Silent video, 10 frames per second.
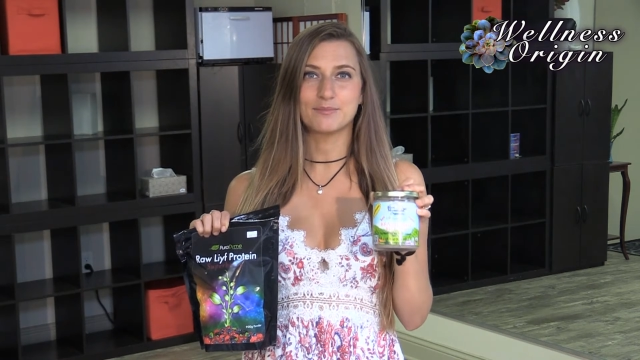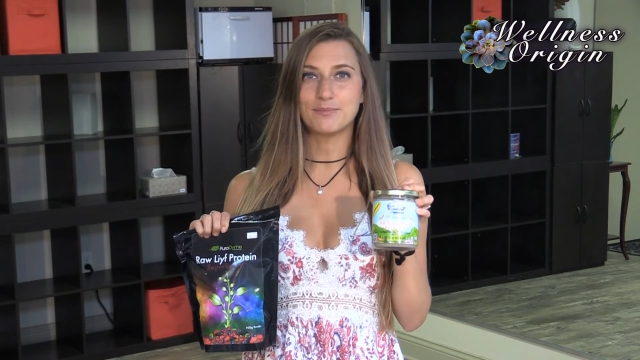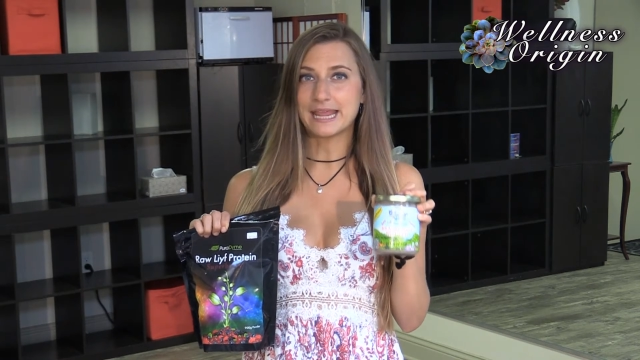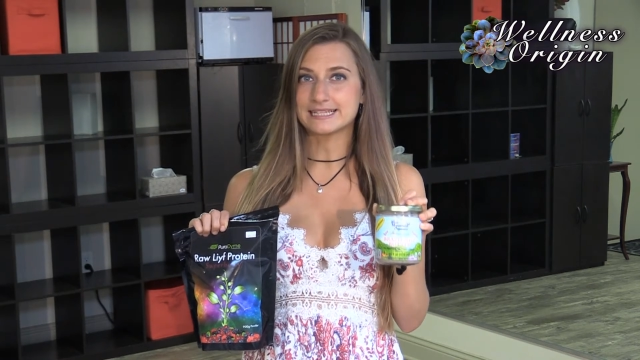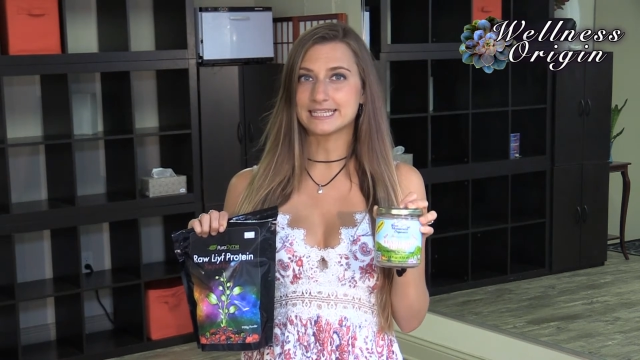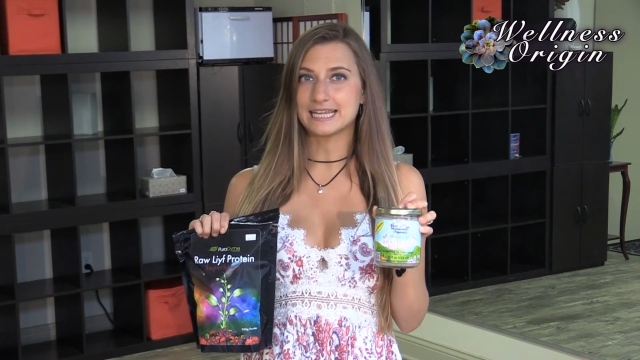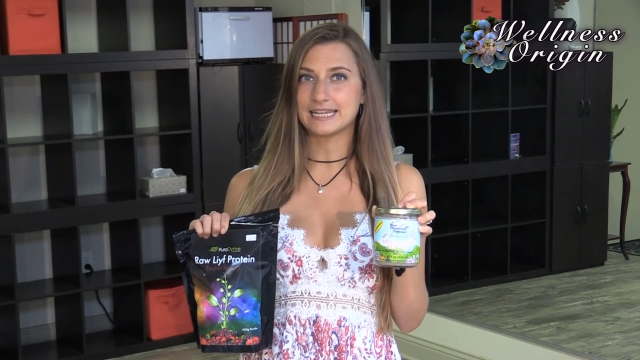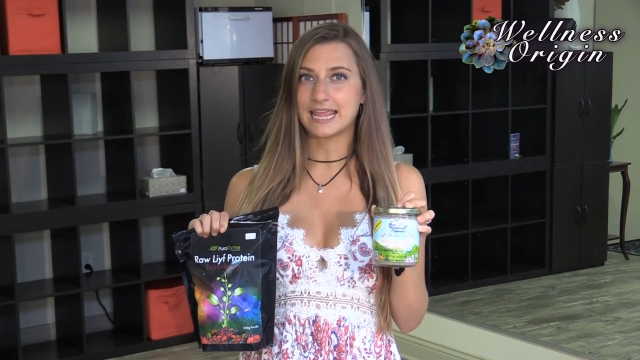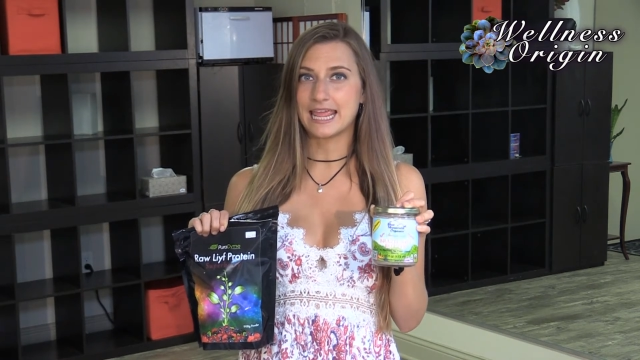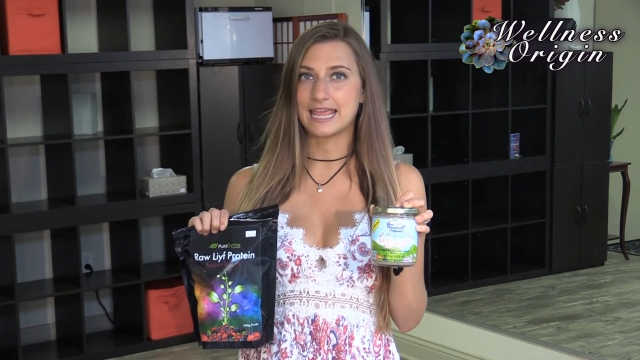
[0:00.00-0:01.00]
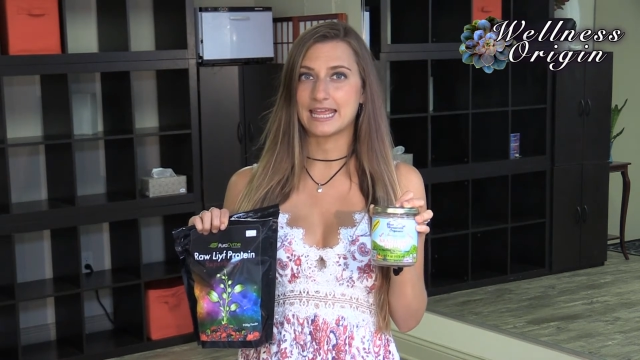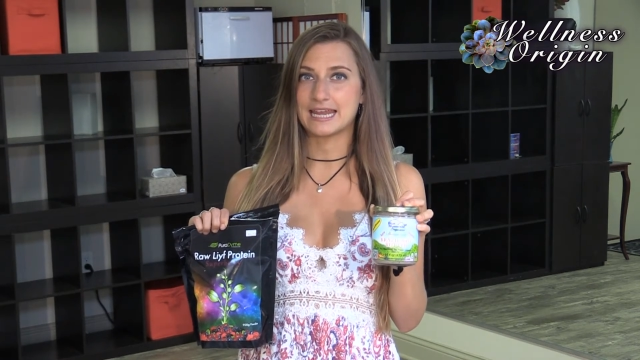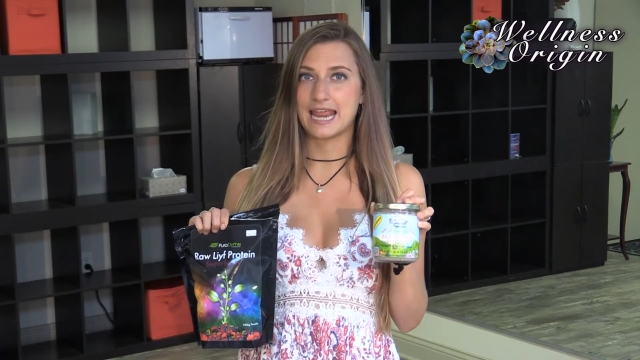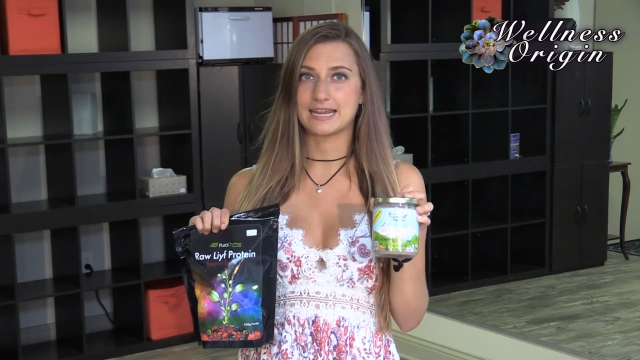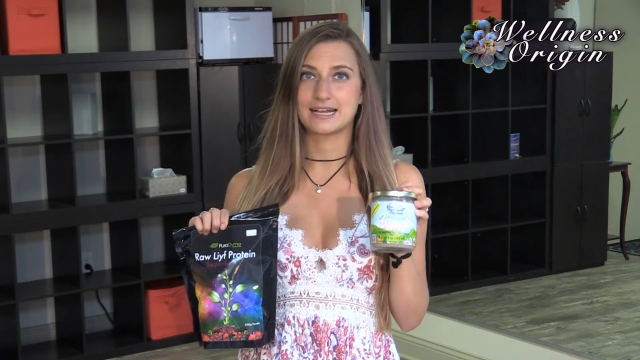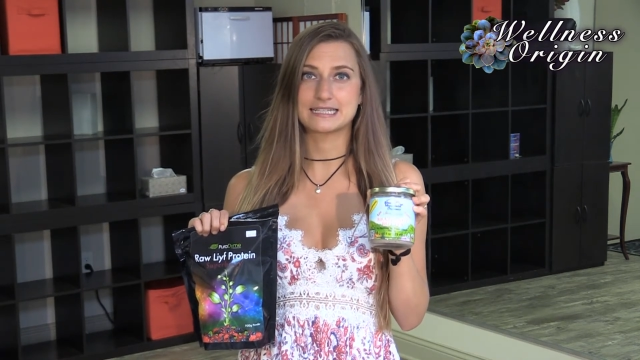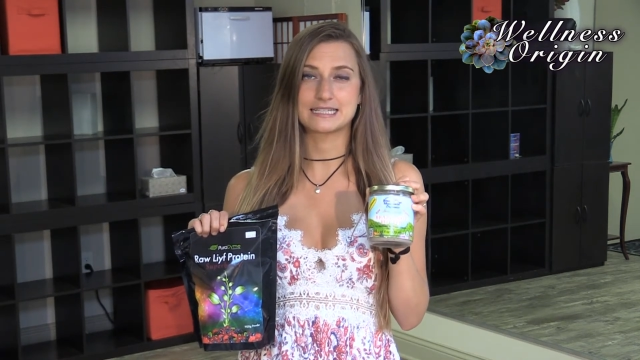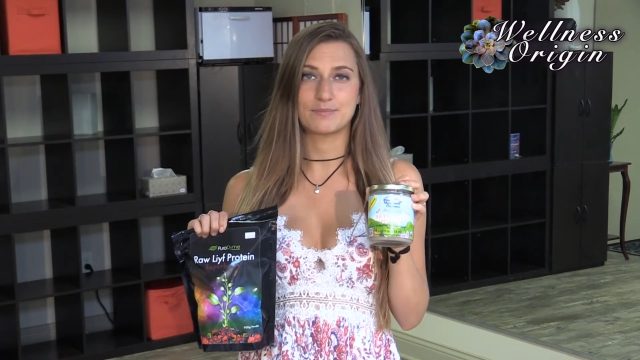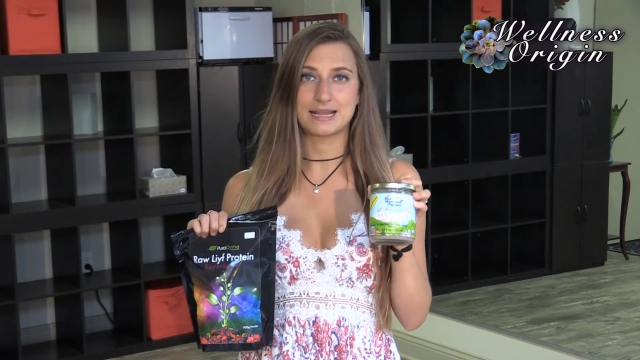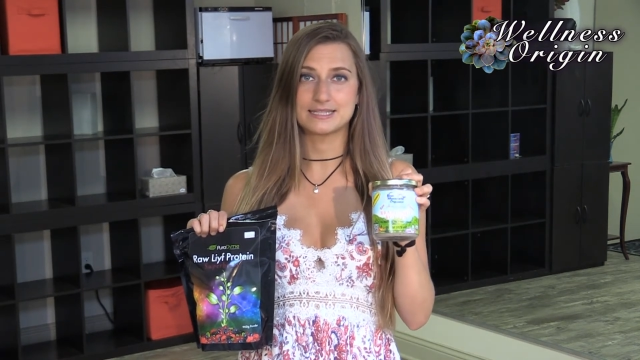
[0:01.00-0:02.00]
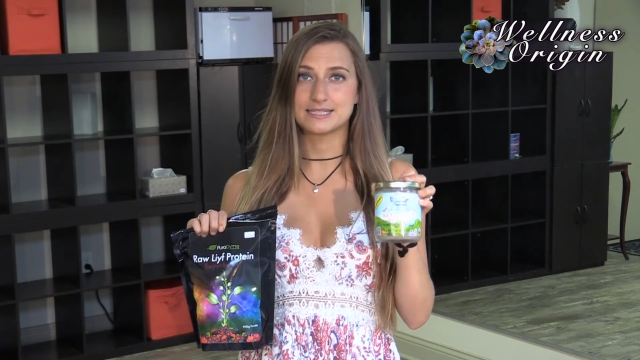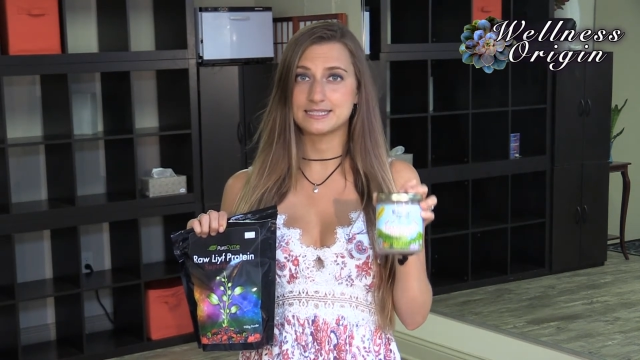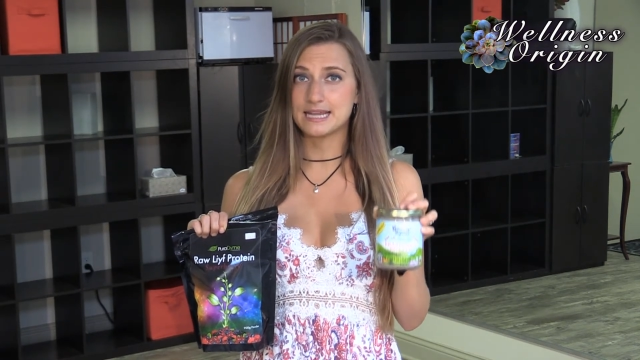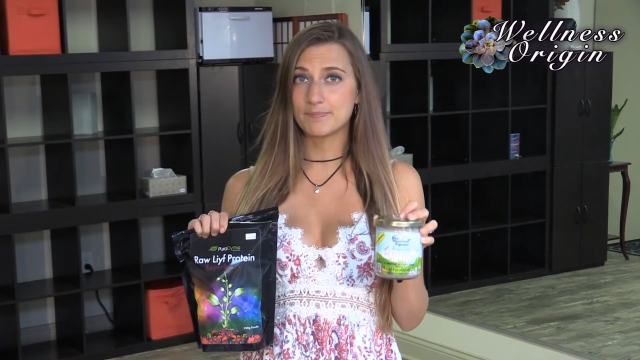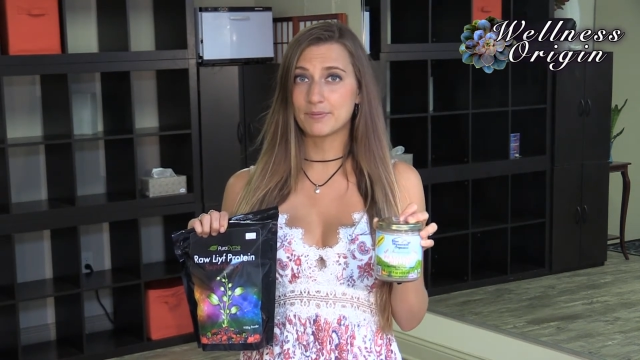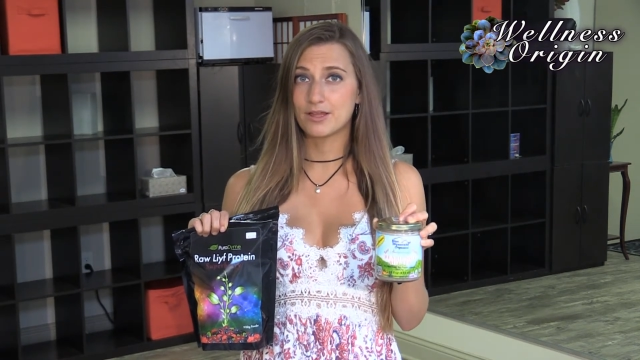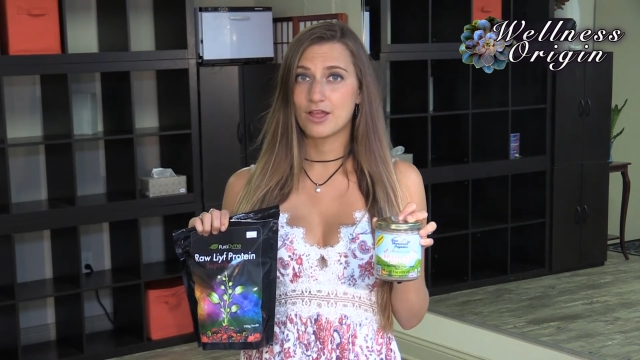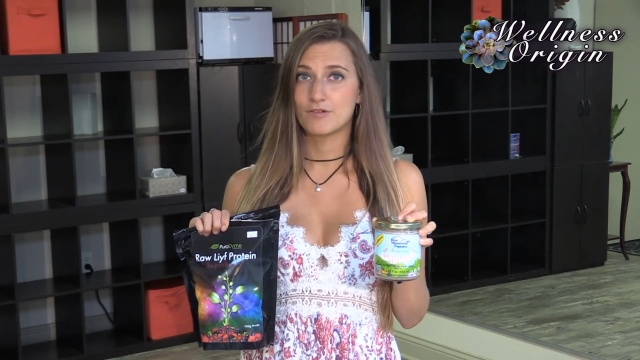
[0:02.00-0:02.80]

amazing in a customized dip